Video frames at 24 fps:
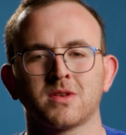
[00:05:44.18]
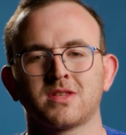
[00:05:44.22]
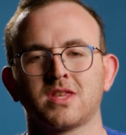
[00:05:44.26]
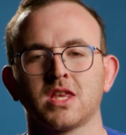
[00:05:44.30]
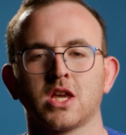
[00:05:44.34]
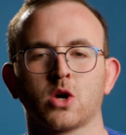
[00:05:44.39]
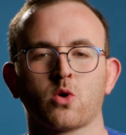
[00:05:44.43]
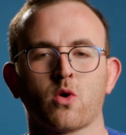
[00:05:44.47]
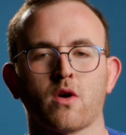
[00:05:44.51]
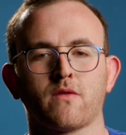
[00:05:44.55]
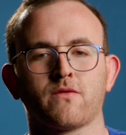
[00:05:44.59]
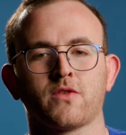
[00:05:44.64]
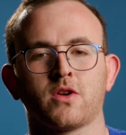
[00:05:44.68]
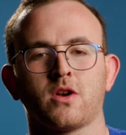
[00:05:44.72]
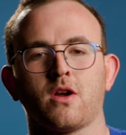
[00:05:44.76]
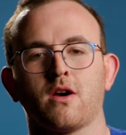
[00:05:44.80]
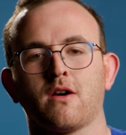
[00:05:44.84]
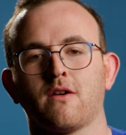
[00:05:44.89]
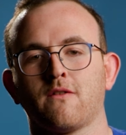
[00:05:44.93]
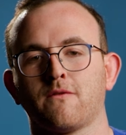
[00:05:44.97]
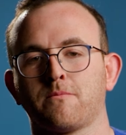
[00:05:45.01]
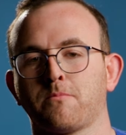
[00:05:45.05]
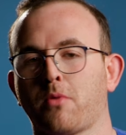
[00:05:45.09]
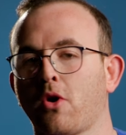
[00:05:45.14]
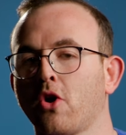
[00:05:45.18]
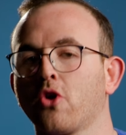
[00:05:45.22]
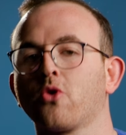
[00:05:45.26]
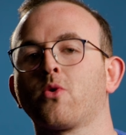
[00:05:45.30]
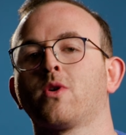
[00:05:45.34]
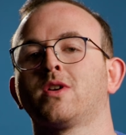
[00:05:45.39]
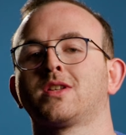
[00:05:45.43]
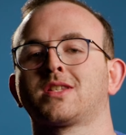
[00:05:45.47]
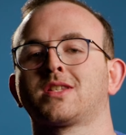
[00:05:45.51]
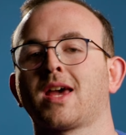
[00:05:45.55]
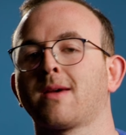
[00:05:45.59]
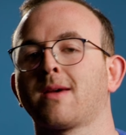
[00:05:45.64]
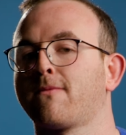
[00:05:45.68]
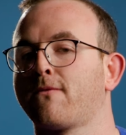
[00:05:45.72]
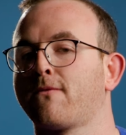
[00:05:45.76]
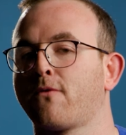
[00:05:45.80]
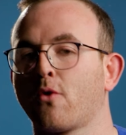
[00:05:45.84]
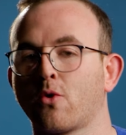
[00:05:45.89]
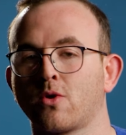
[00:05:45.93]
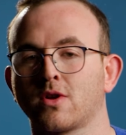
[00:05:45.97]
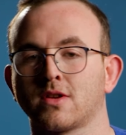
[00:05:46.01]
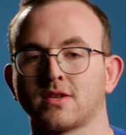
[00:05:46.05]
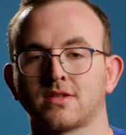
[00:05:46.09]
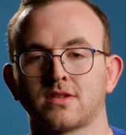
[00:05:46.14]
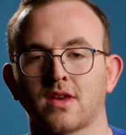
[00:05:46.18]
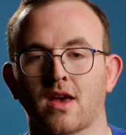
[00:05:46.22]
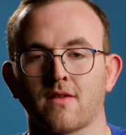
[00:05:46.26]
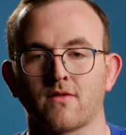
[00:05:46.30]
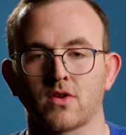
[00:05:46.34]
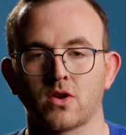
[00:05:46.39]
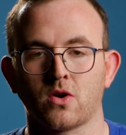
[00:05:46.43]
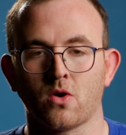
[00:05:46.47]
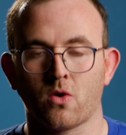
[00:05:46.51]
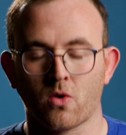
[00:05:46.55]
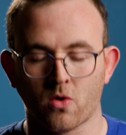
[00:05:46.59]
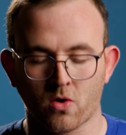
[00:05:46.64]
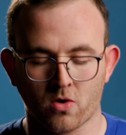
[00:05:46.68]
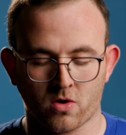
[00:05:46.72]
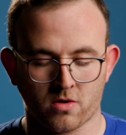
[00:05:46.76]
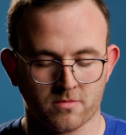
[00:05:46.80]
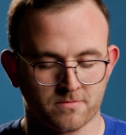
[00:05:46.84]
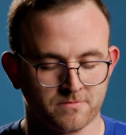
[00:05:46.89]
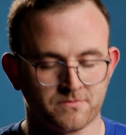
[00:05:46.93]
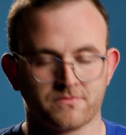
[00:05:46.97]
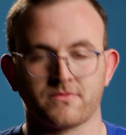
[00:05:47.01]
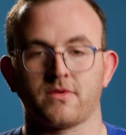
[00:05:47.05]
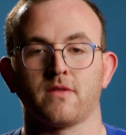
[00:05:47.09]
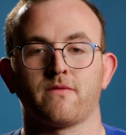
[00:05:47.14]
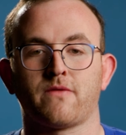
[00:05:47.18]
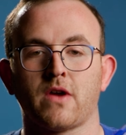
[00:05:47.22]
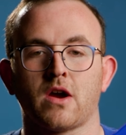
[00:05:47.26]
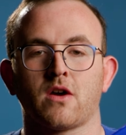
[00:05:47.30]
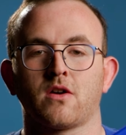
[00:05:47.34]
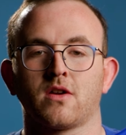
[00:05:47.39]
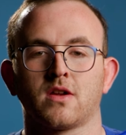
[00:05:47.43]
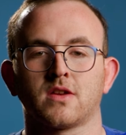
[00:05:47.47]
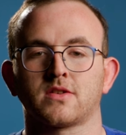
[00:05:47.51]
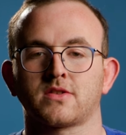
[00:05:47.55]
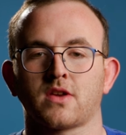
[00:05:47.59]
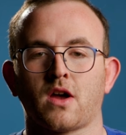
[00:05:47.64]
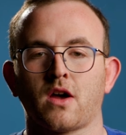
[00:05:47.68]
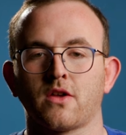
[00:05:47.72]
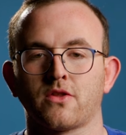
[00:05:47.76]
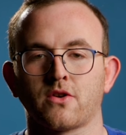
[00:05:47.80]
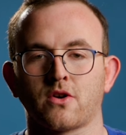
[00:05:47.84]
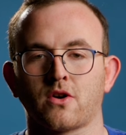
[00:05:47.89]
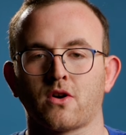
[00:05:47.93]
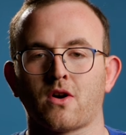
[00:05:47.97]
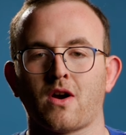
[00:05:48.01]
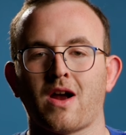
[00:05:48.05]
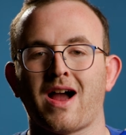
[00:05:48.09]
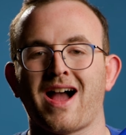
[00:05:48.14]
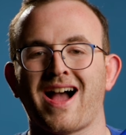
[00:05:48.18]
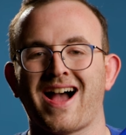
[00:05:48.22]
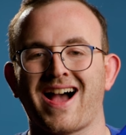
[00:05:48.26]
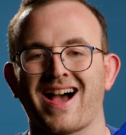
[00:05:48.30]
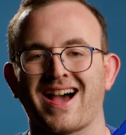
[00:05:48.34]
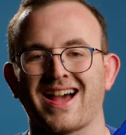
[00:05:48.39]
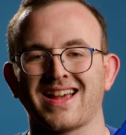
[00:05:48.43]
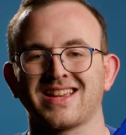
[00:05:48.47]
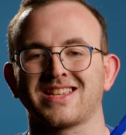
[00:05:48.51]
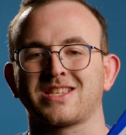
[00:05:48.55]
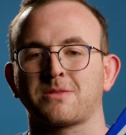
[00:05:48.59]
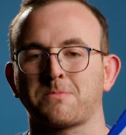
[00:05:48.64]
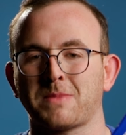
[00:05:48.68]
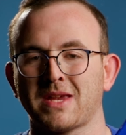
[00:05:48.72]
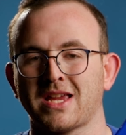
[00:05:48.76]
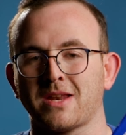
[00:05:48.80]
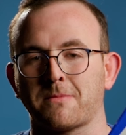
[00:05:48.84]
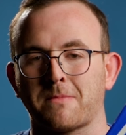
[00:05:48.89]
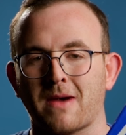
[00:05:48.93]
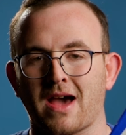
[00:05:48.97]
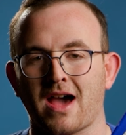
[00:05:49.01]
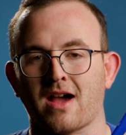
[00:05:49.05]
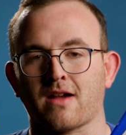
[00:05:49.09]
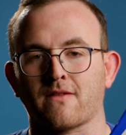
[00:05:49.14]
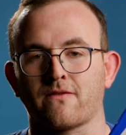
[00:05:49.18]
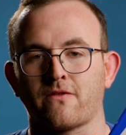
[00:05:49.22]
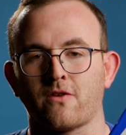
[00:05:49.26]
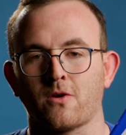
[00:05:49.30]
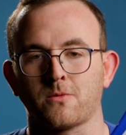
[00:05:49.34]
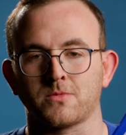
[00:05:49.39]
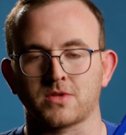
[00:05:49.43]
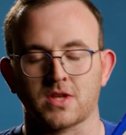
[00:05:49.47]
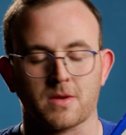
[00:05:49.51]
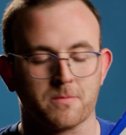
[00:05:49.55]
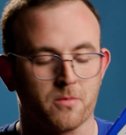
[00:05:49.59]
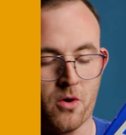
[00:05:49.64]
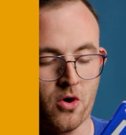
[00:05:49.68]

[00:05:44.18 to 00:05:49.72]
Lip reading: is the equivalent of Polaroid Type 47 or the various other high-speed pack films that